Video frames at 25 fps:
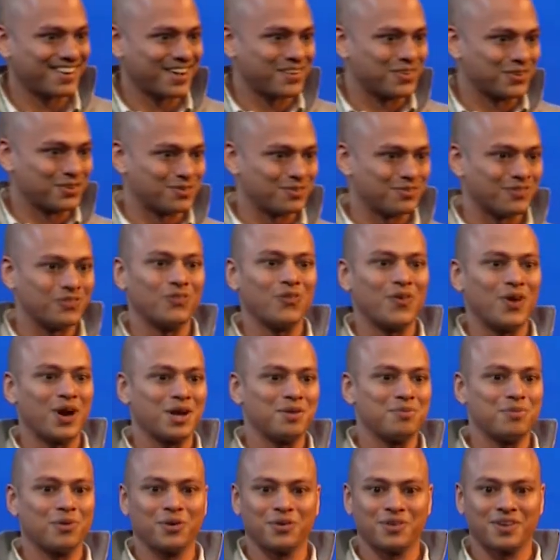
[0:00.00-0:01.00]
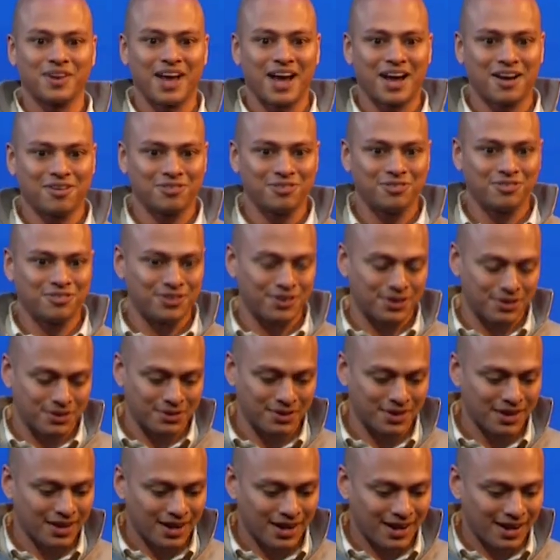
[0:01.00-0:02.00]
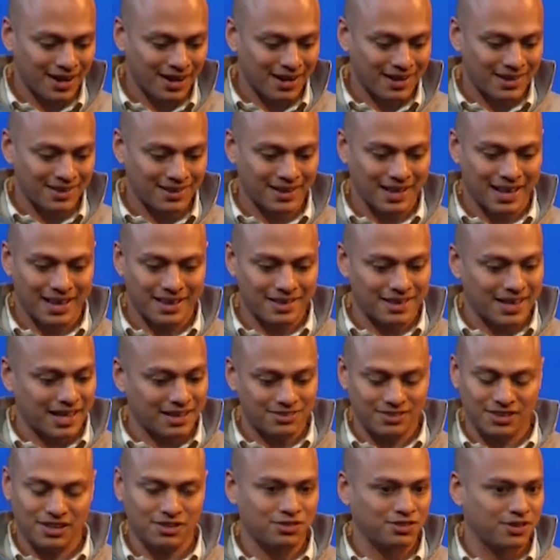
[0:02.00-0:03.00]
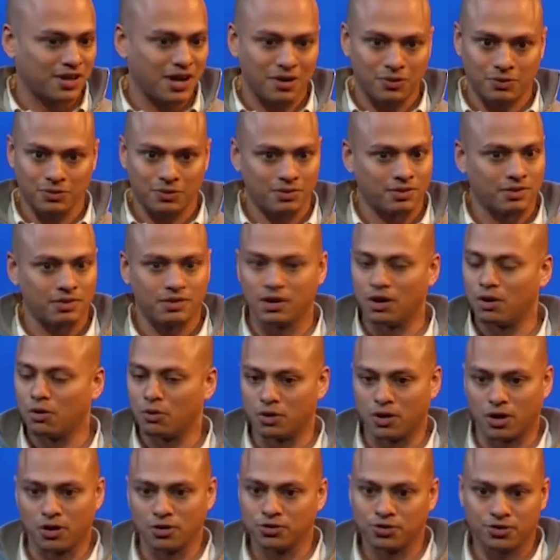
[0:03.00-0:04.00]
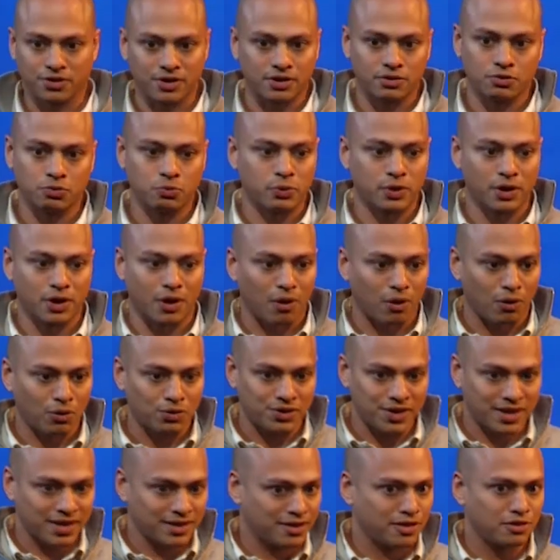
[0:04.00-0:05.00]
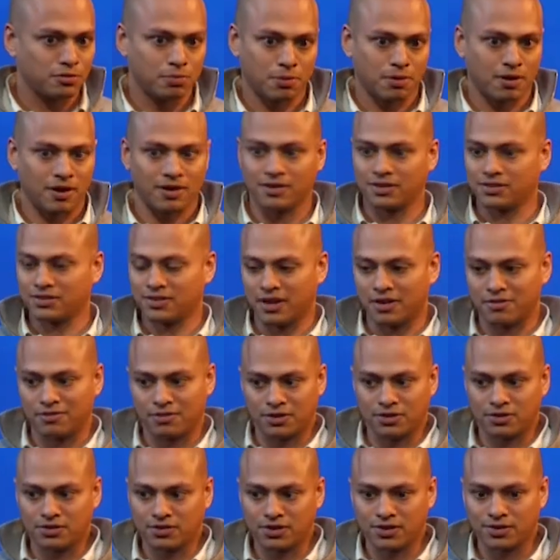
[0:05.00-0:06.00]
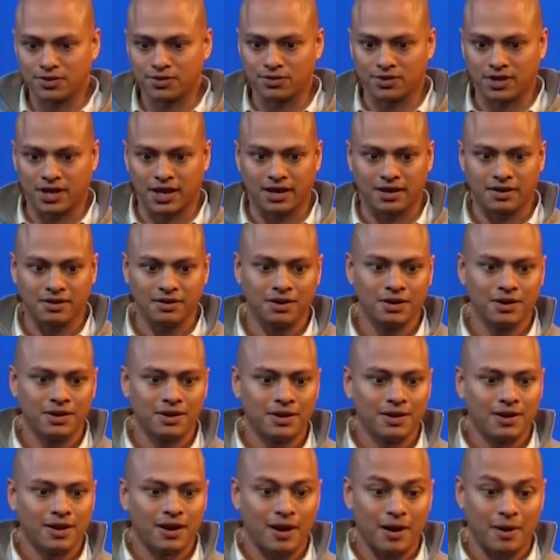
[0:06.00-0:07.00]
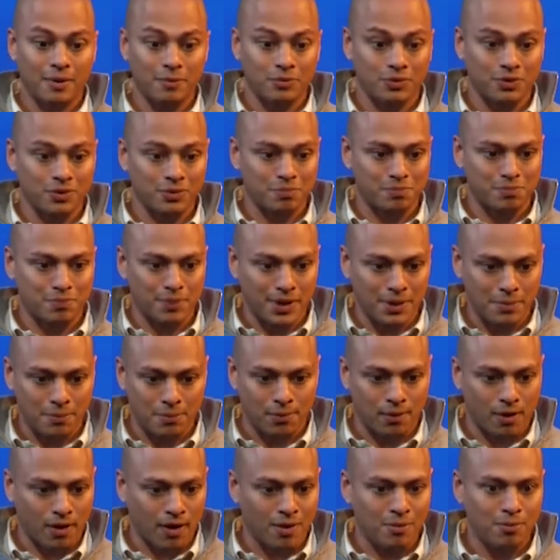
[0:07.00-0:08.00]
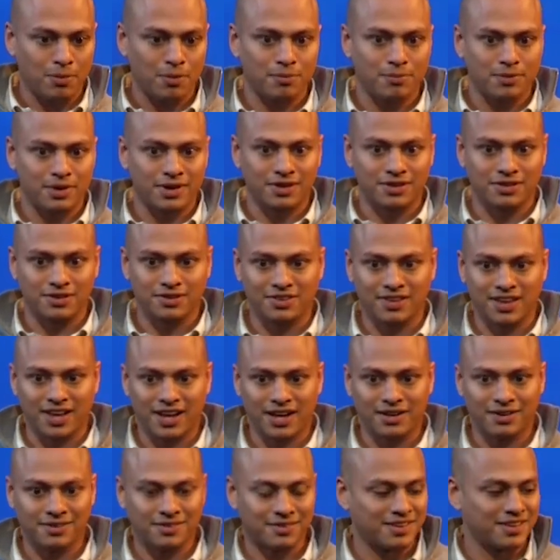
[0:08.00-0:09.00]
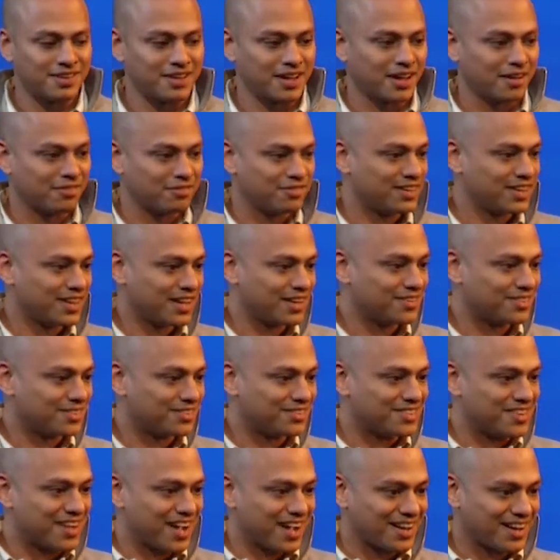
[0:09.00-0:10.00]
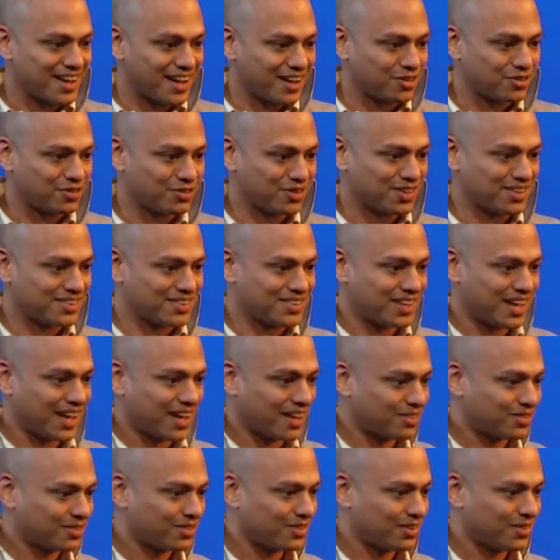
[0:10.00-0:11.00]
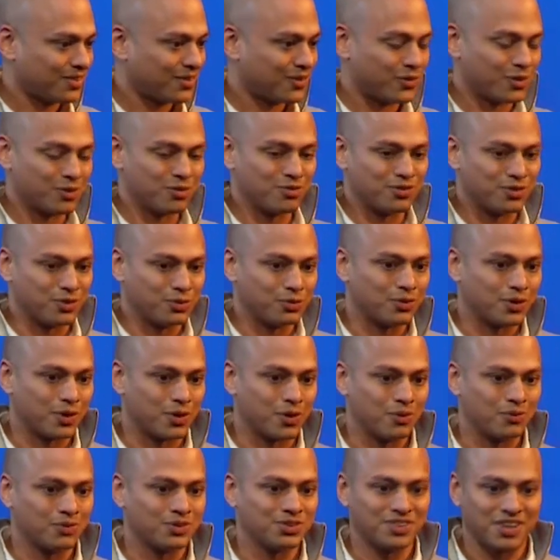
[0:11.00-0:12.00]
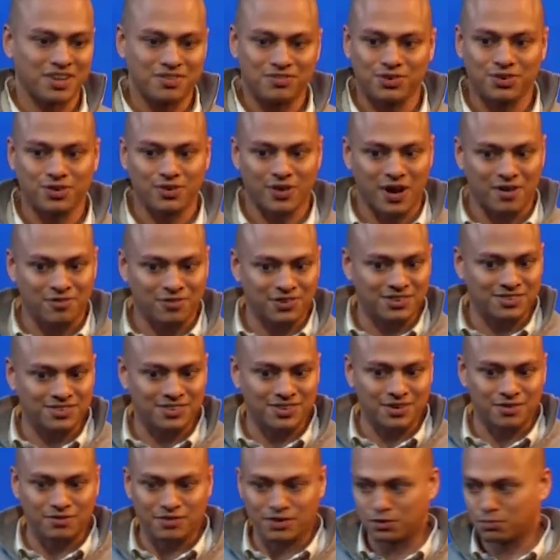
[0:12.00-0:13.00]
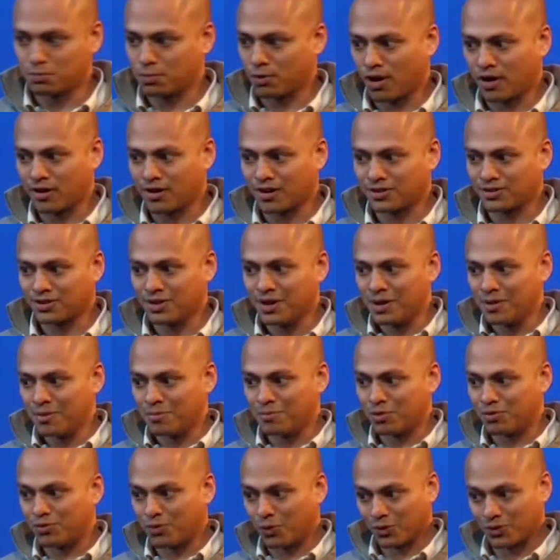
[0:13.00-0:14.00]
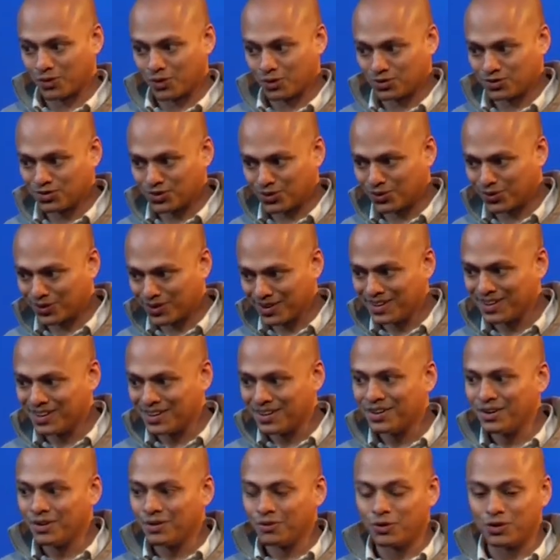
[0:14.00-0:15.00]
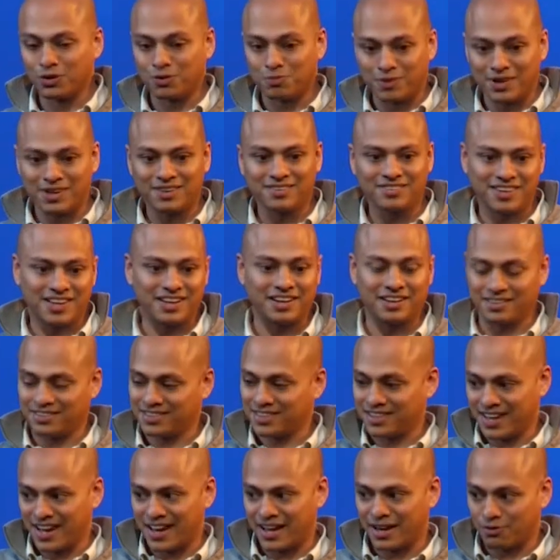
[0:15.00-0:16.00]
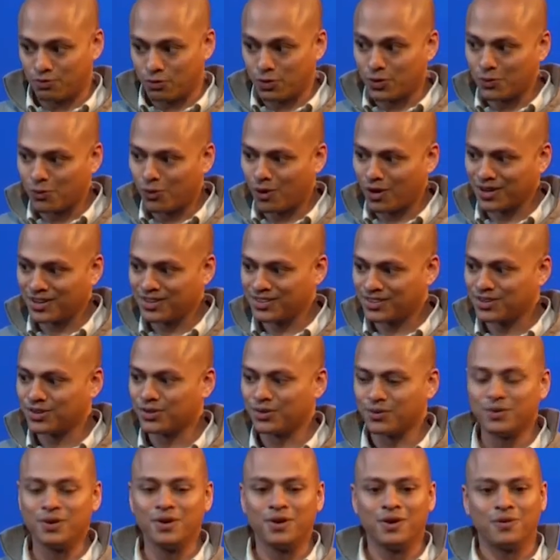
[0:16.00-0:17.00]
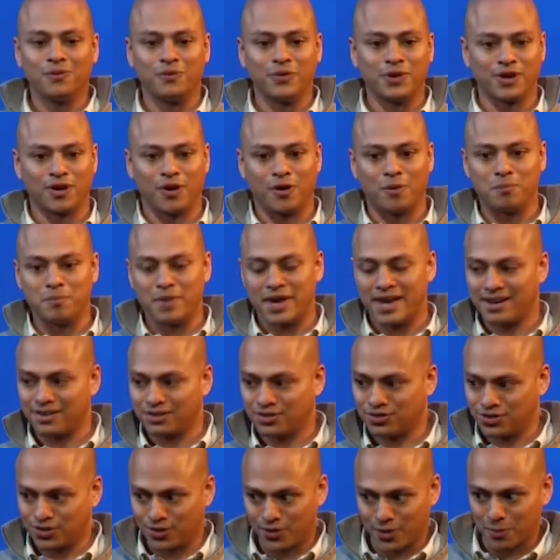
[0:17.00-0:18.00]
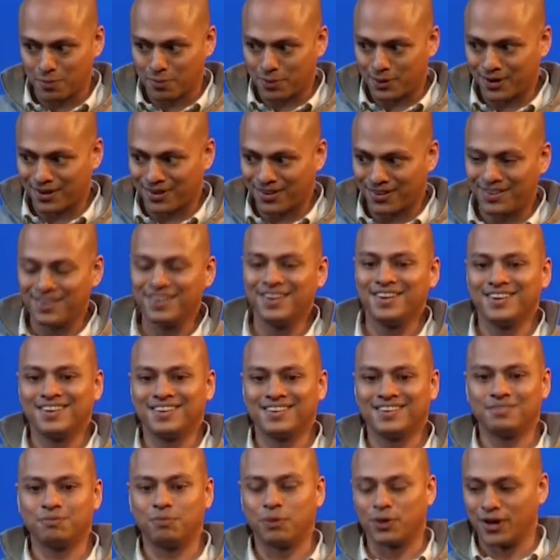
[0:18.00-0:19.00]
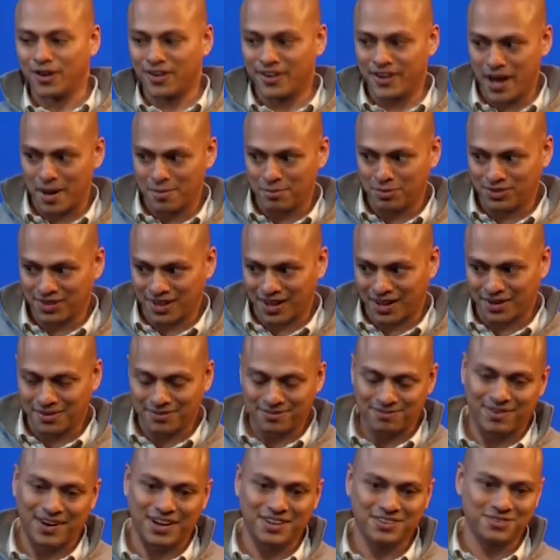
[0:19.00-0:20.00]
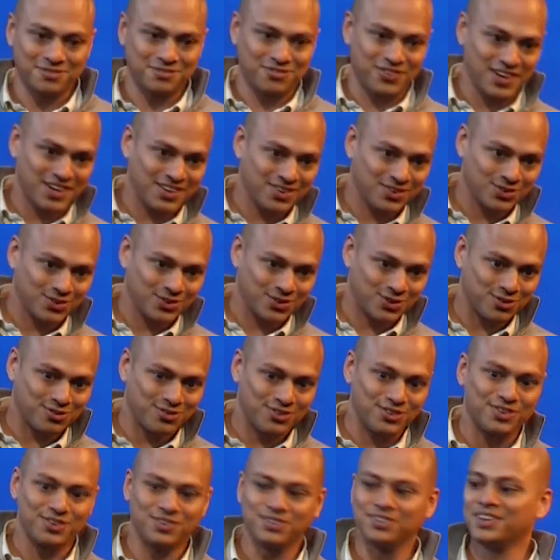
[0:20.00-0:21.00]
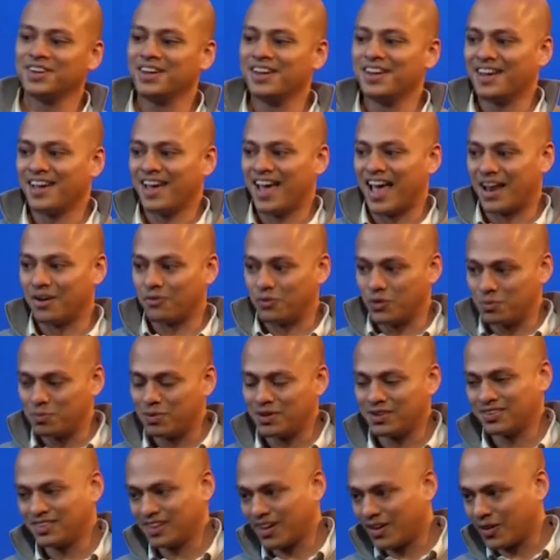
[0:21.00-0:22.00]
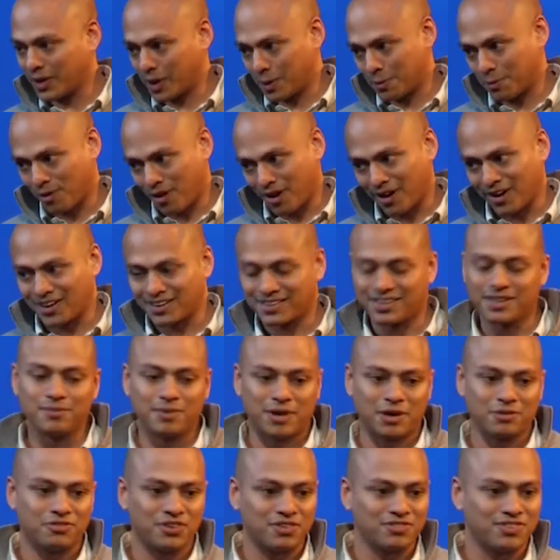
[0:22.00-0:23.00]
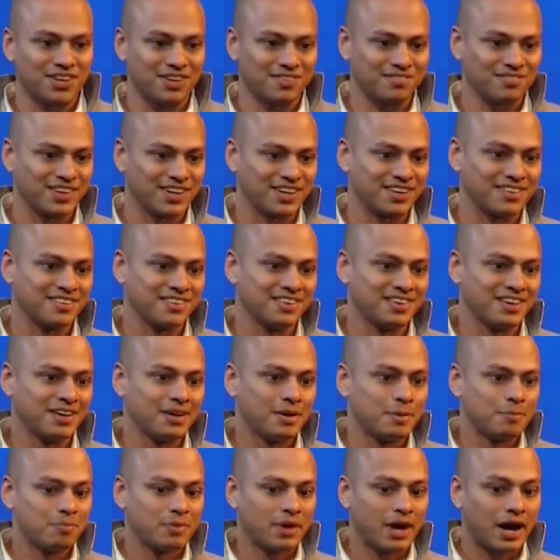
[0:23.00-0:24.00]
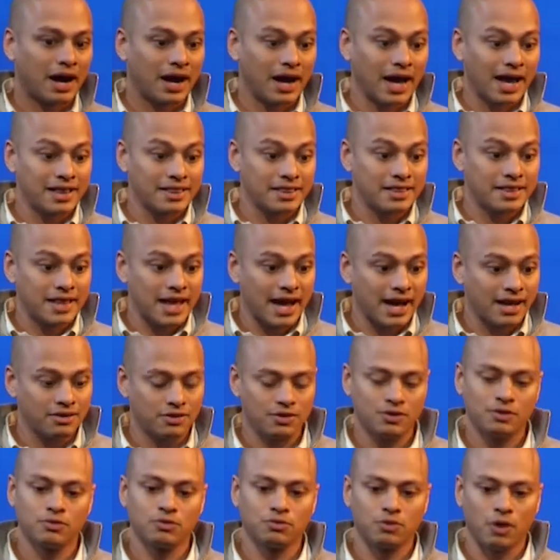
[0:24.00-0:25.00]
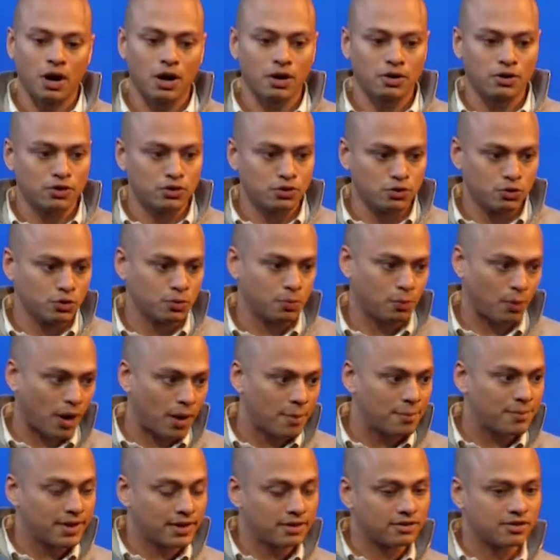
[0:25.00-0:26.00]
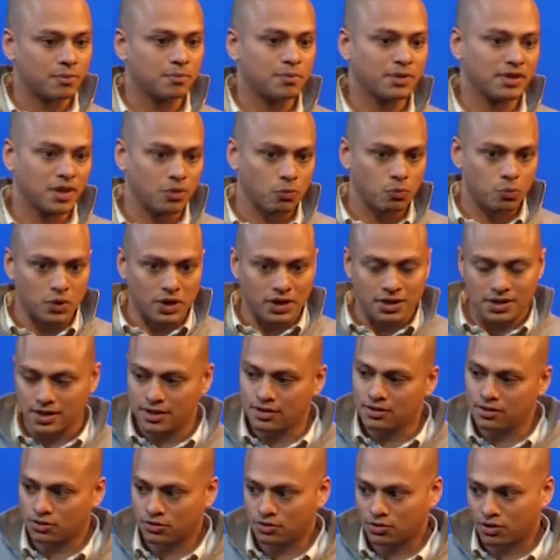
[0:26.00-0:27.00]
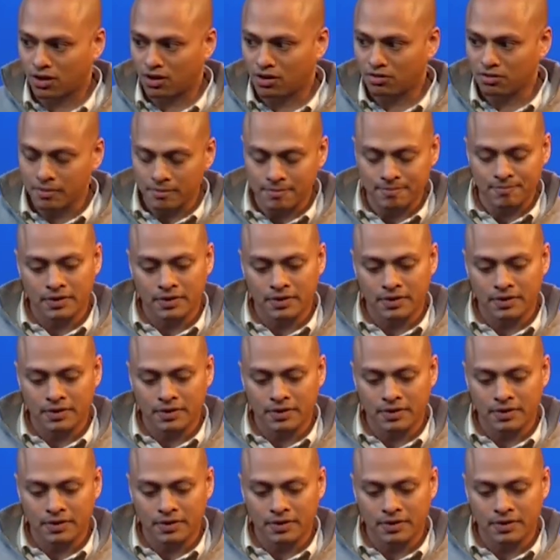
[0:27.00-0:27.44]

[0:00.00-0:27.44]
That was way more than half of you. Uh, and that's actually how the whole country is. We all take these products every single day. Uh, the big problem is that the FDA does not actually test or review the safety or efficacy of these products before they're sold, which means that today, if we wanted to, we could all make a sugar pill, put it on Amazon, buy some fake user reviews, and we'd be selling a product in about 15 minutes. Uh, and that's a huge problem. That's something that we need to solve.